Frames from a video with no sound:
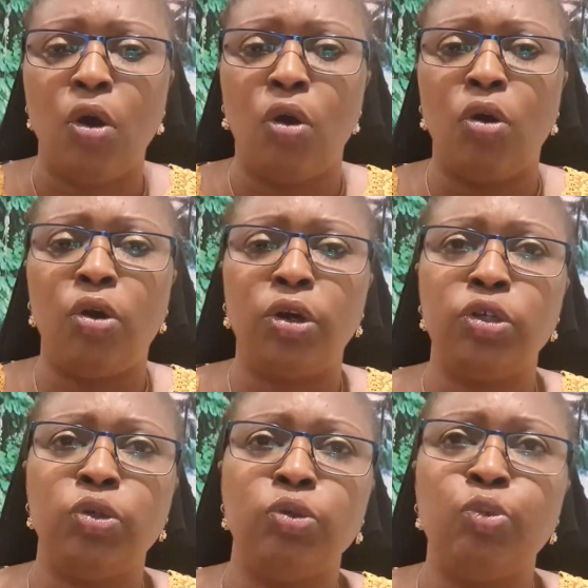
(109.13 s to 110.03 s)
Or
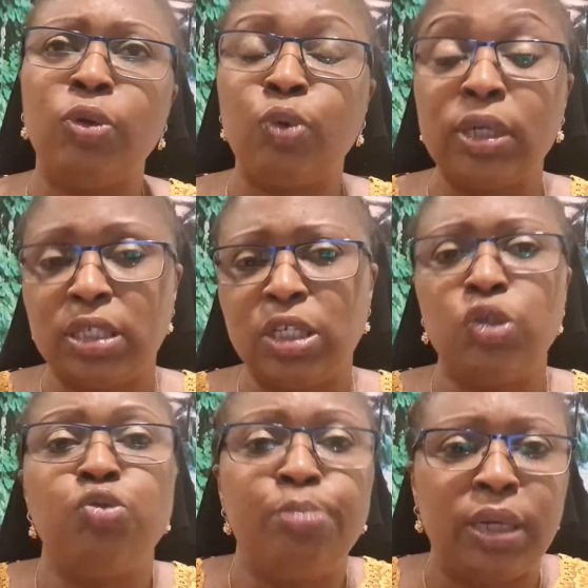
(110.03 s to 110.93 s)
what is it
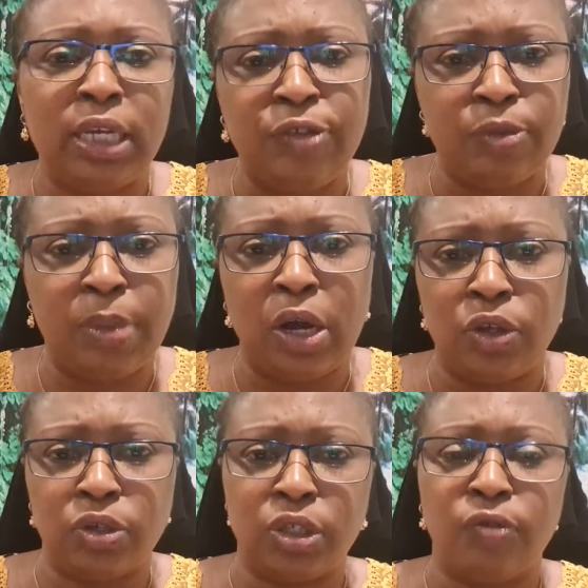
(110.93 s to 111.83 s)
you believe about
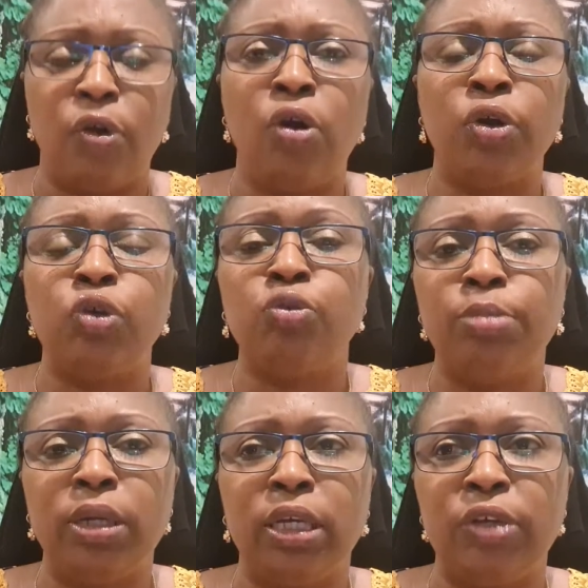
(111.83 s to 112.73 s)
yourself? Are you
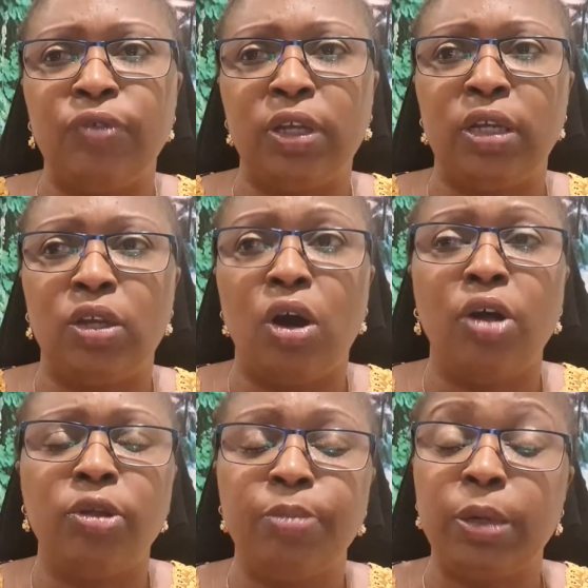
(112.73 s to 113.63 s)
believing in
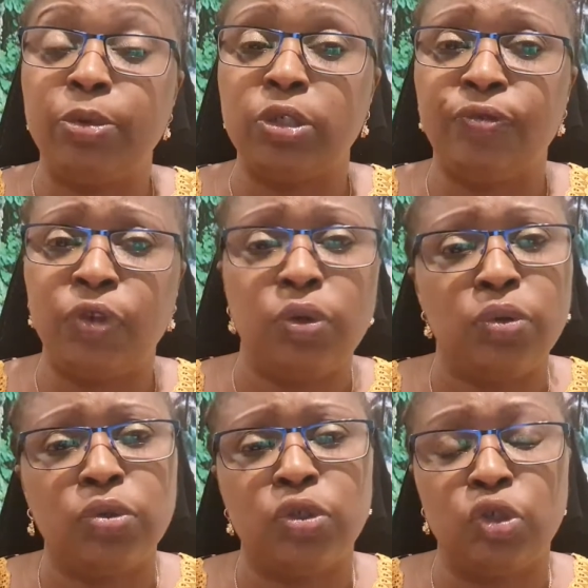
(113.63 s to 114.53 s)
other people's
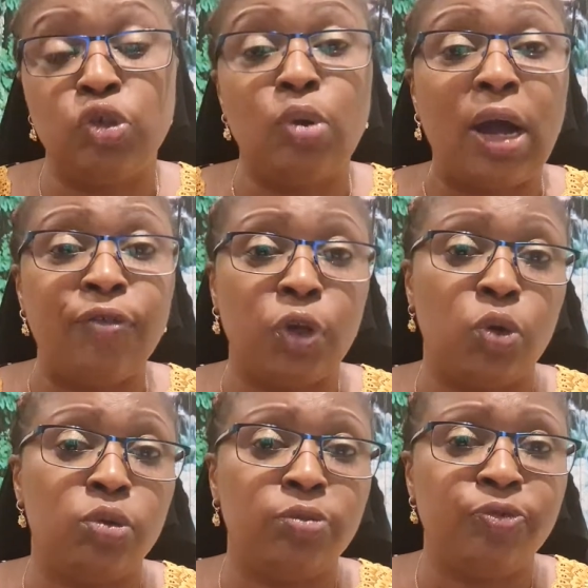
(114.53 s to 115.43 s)
views? Do you have your
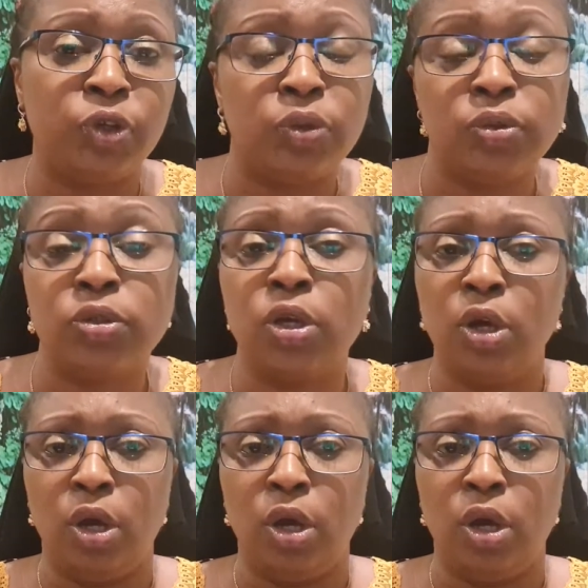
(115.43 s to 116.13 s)
own views?